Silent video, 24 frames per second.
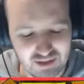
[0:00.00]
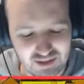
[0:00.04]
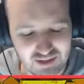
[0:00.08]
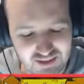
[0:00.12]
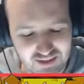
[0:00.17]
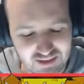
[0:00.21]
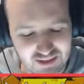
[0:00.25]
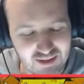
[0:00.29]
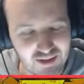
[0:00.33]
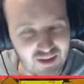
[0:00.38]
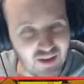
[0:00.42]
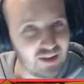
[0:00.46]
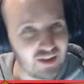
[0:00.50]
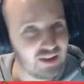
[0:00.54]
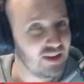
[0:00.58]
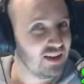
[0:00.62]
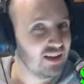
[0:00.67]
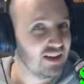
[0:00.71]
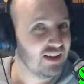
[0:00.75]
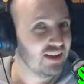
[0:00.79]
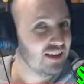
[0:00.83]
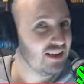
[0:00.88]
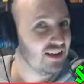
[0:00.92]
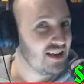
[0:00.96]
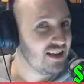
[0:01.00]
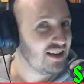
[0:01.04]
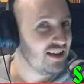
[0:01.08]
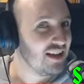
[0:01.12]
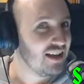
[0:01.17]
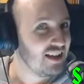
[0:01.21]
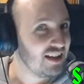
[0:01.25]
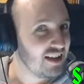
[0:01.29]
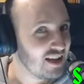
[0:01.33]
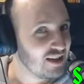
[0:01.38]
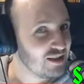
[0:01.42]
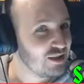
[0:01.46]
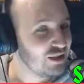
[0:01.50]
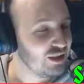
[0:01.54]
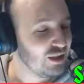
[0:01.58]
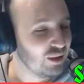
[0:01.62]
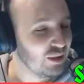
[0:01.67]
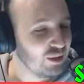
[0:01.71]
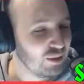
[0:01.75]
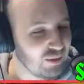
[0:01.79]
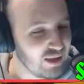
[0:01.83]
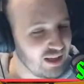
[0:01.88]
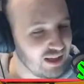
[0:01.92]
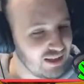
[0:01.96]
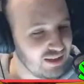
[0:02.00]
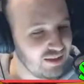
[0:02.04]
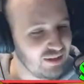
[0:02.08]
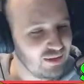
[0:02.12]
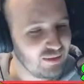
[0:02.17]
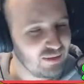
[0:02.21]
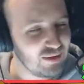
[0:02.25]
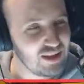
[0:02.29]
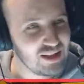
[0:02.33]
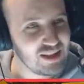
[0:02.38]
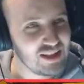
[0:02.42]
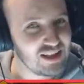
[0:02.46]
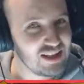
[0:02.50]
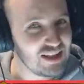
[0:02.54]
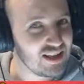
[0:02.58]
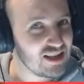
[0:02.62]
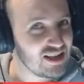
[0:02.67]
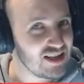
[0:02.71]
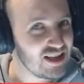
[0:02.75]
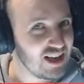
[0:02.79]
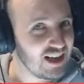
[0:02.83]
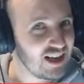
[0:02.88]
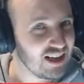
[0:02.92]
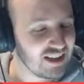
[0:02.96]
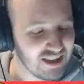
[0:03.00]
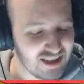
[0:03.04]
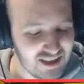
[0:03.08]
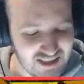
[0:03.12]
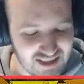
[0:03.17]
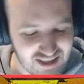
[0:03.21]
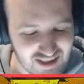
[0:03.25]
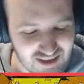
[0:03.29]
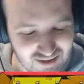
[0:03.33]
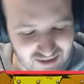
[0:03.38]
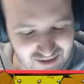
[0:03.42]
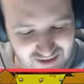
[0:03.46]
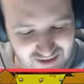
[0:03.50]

oh, you think that's cool, mate? Wait until you check this out.